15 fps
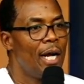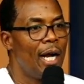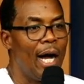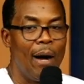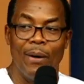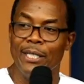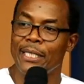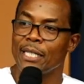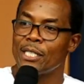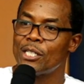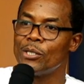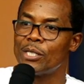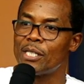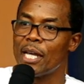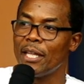I want us to
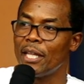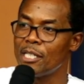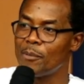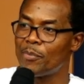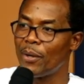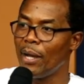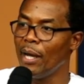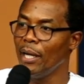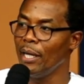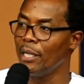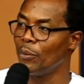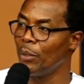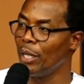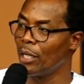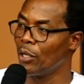say this prayer, and
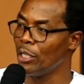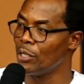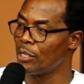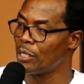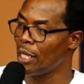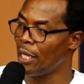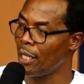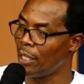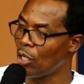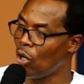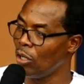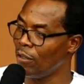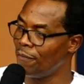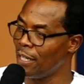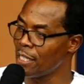we are going to say all
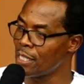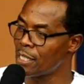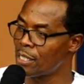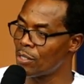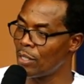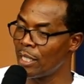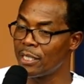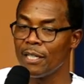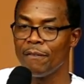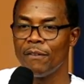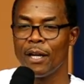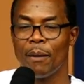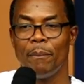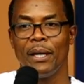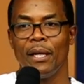of us, so that if
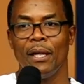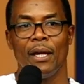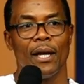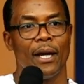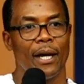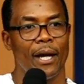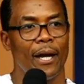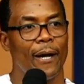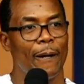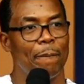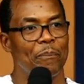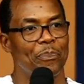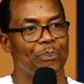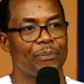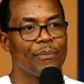there be um,